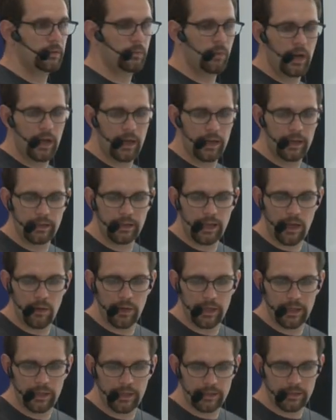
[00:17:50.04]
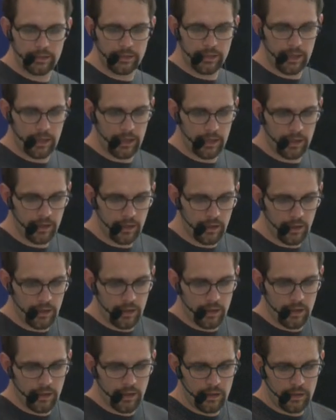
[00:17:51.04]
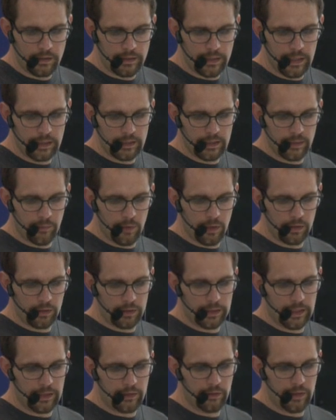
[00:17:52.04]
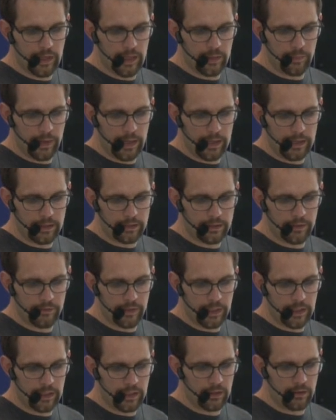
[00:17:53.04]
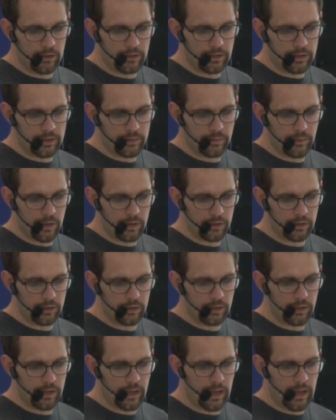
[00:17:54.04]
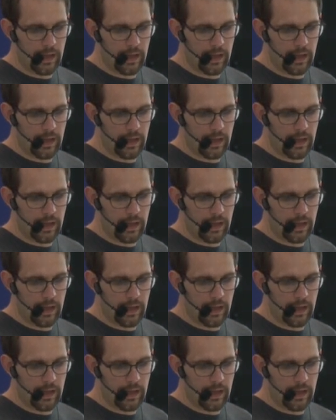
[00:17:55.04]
y. Now I can say, take the model that you get by intervening on this model,